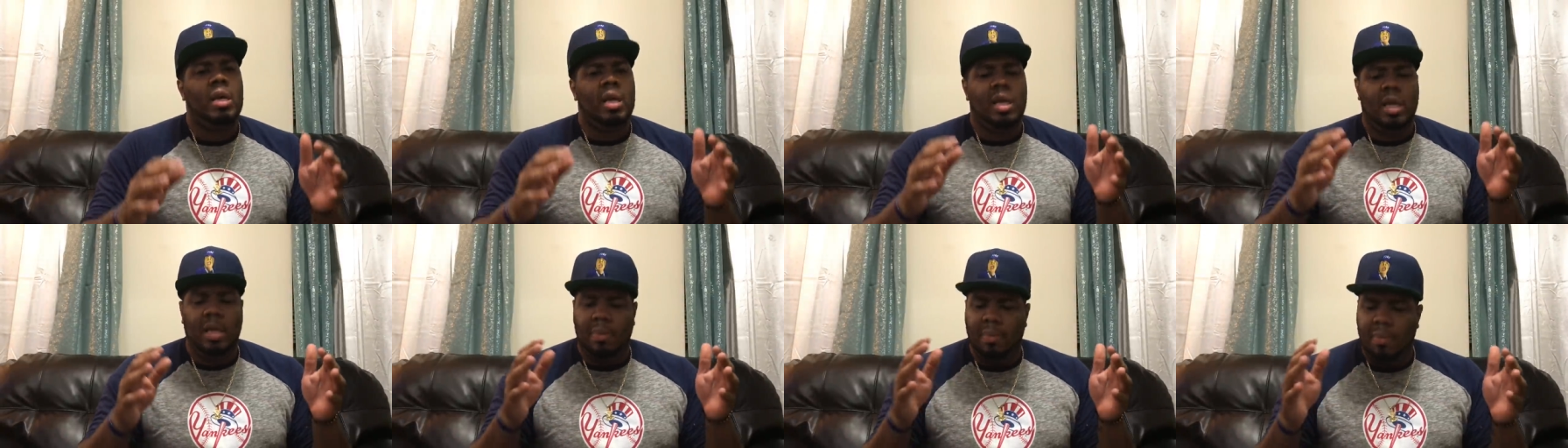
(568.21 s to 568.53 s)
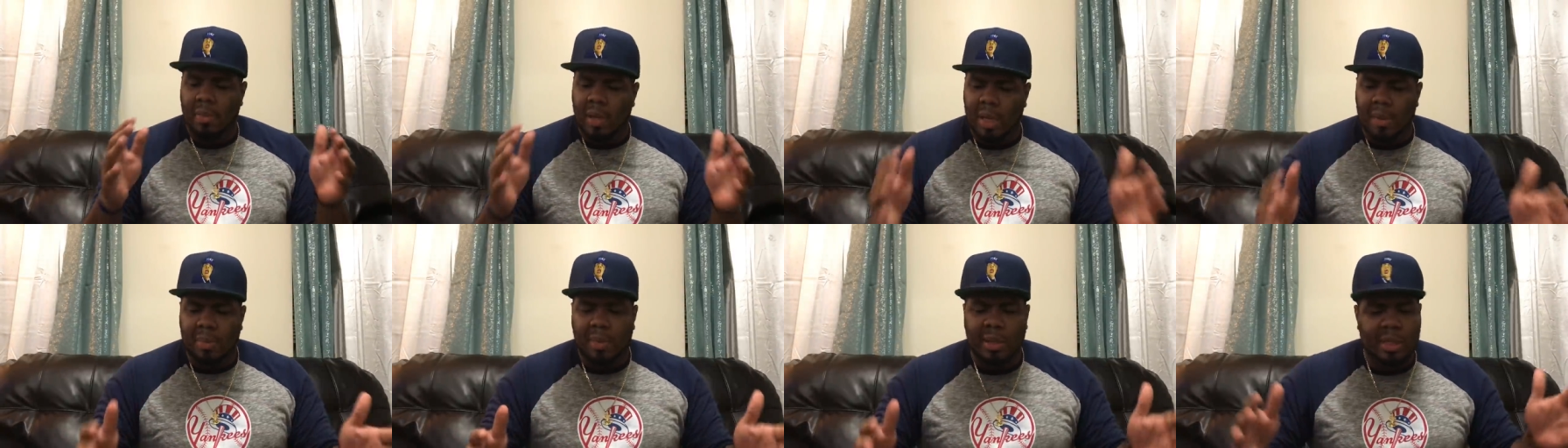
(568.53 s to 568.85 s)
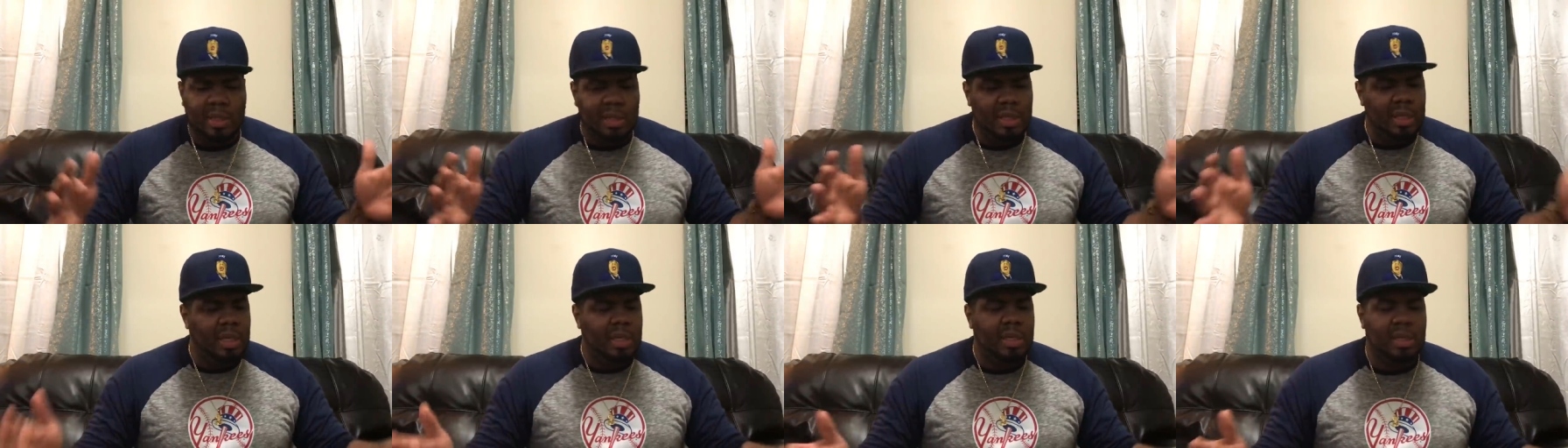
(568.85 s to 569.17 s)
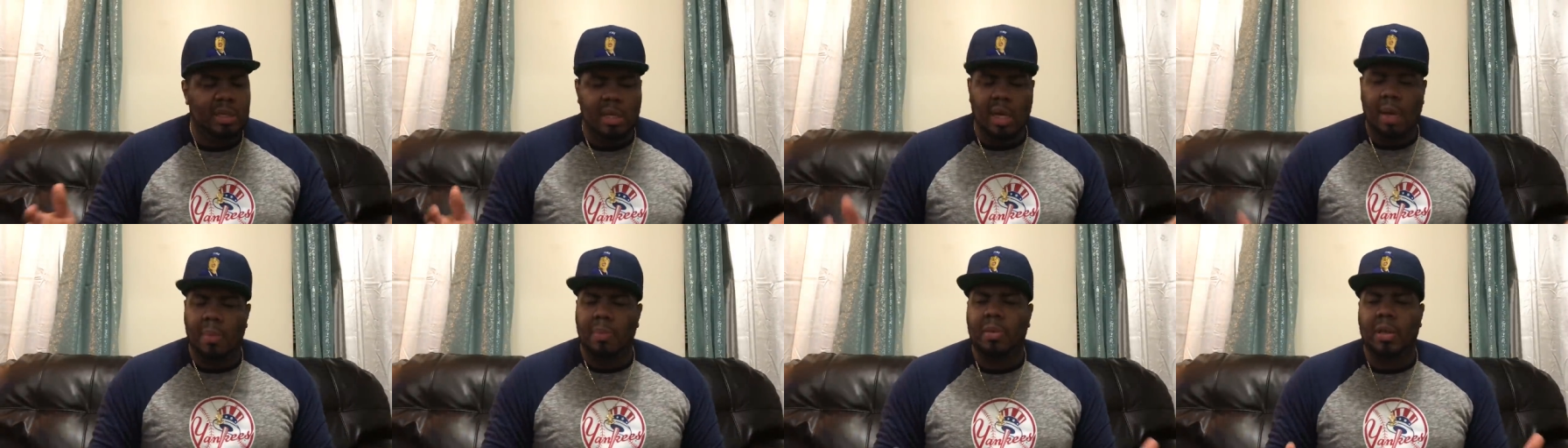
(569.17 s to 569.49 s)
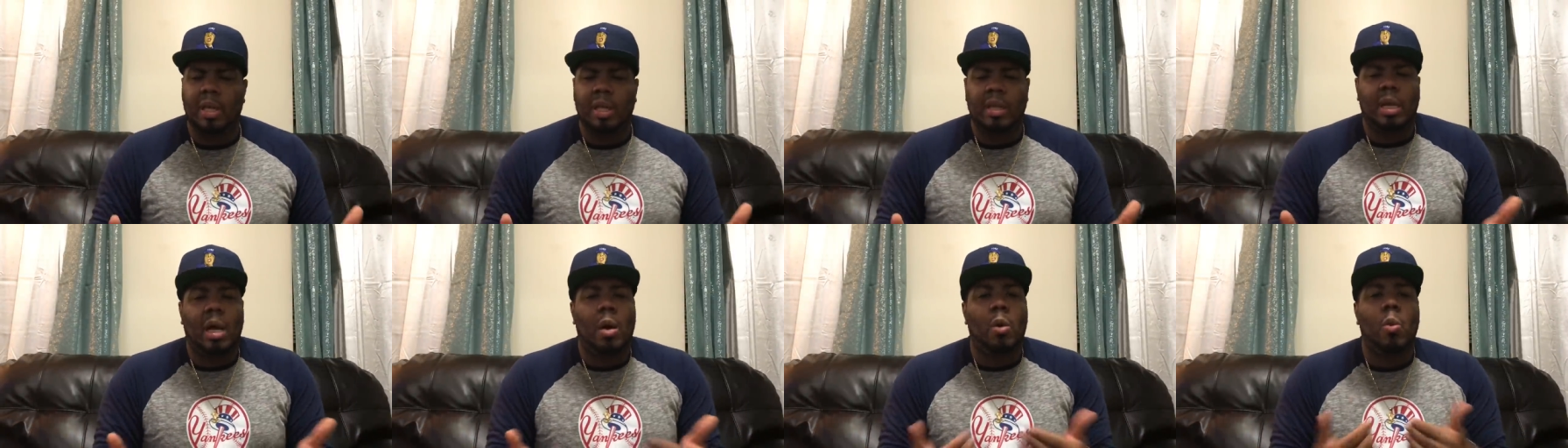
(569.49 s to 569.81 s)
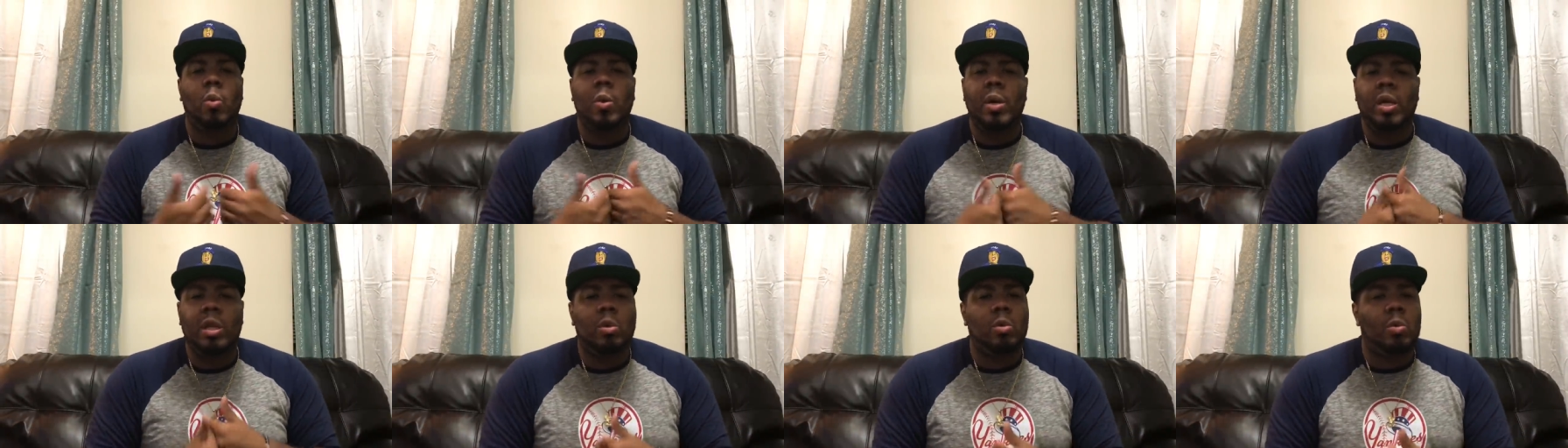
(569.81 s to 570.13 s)
He maybe sees something
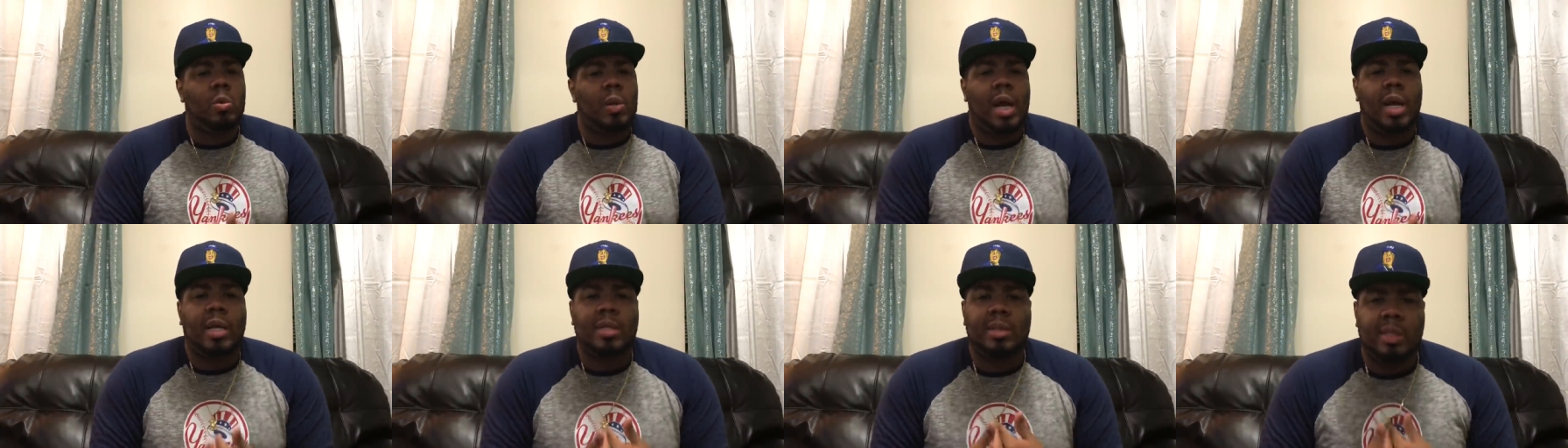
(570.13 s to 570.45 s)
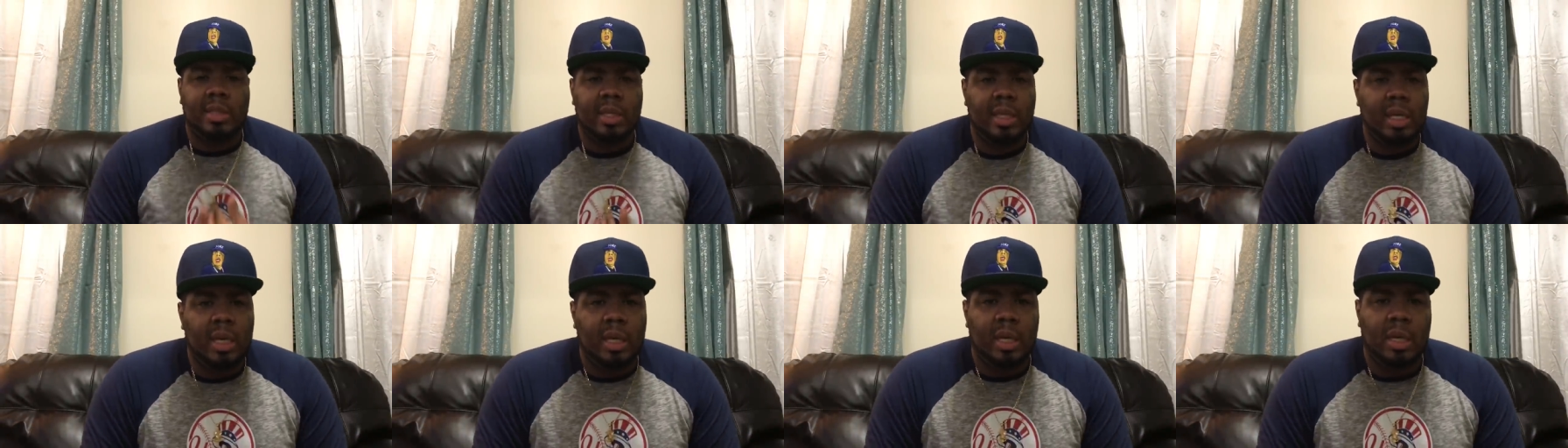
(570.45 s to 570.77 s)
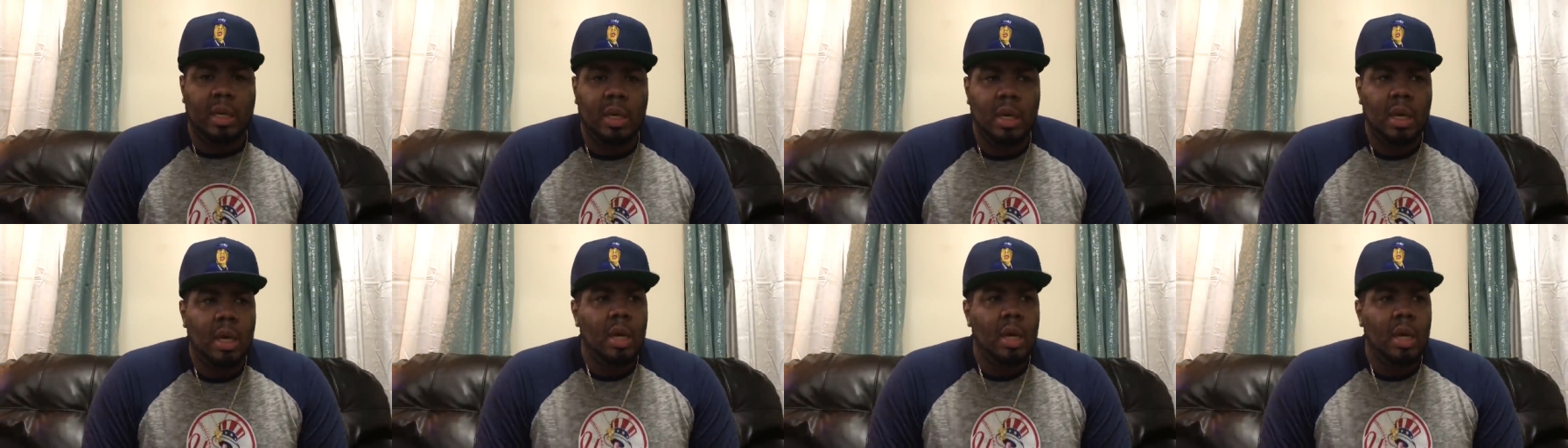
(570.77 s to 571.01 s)
that we do not see.